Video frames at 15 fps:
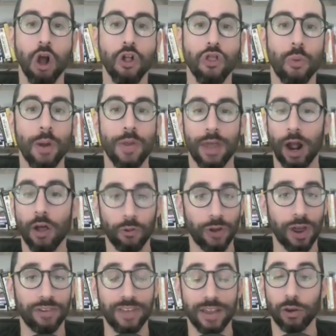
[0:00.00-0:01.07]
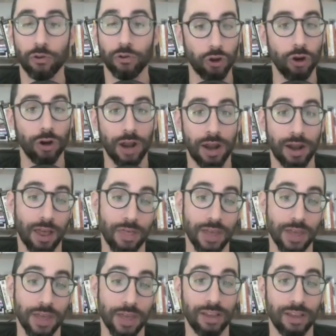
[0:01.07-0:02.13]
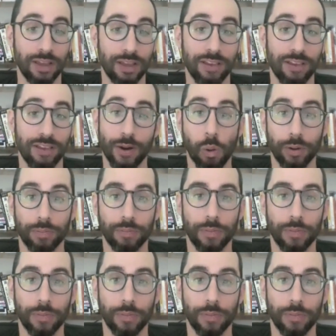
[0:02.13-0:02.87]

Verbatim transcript: the way that other test takers could. And I think he's got a fair point.